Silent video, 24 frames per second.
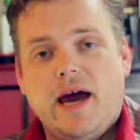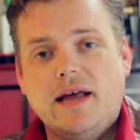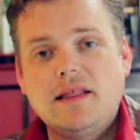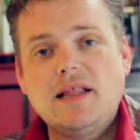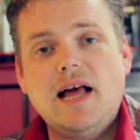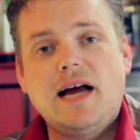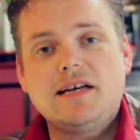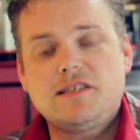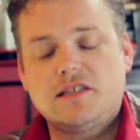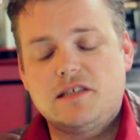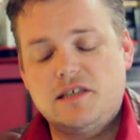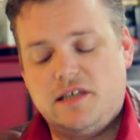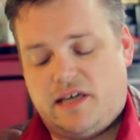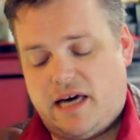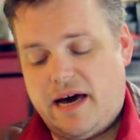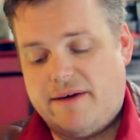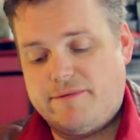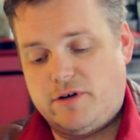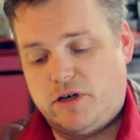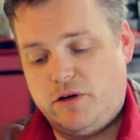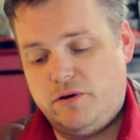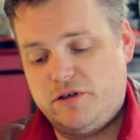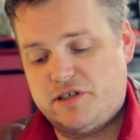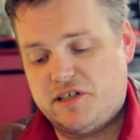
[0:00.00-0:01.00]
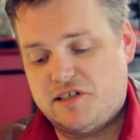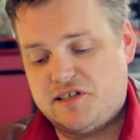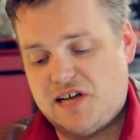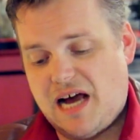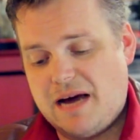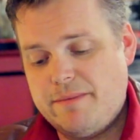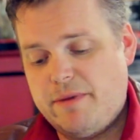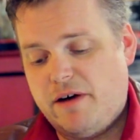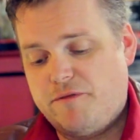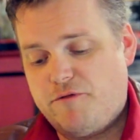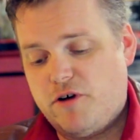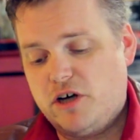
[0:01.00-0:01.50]
And lastly, Kevin, who says,
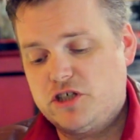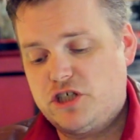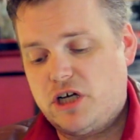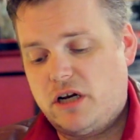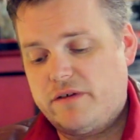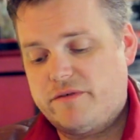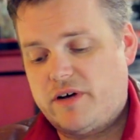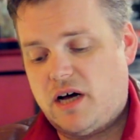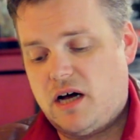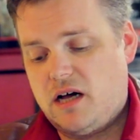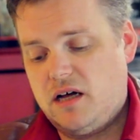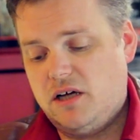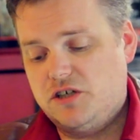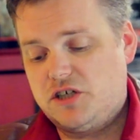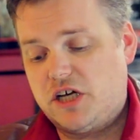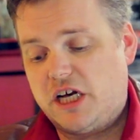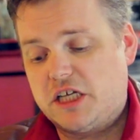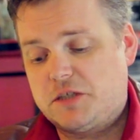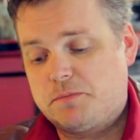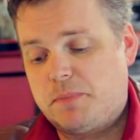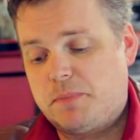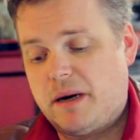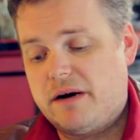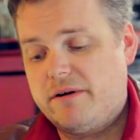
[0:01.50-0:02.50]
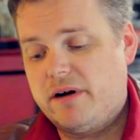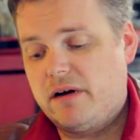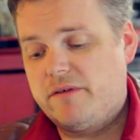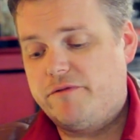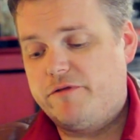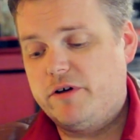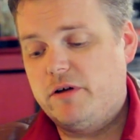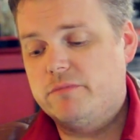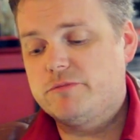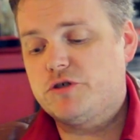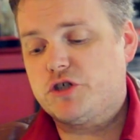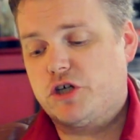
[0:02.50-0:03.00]
I'm a fresh out of college aspiring
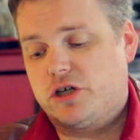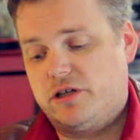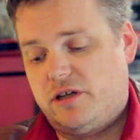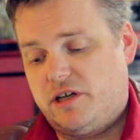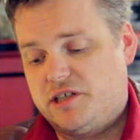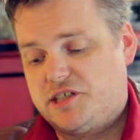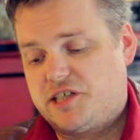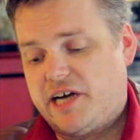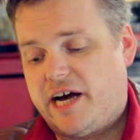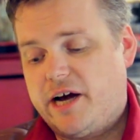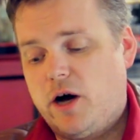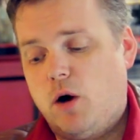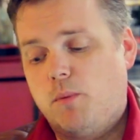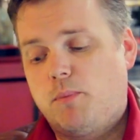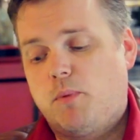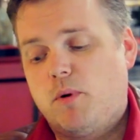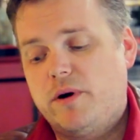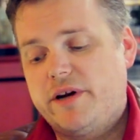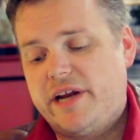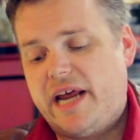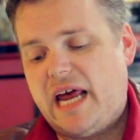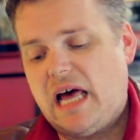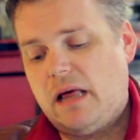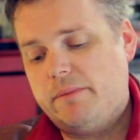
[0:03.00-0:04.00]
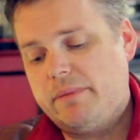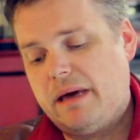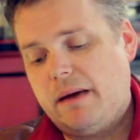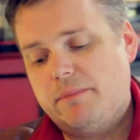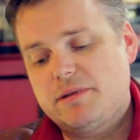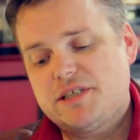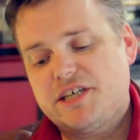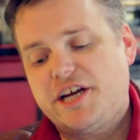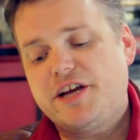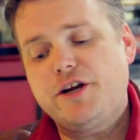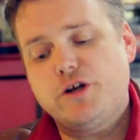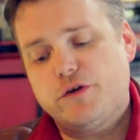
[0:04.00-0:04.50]
film journalist. I hope one day I'll be
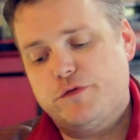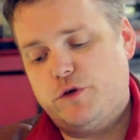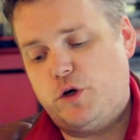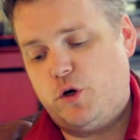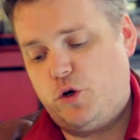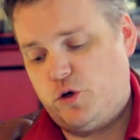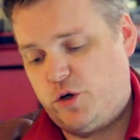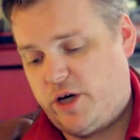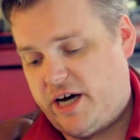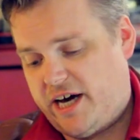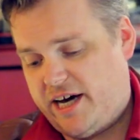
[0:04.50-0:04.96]
able to interview you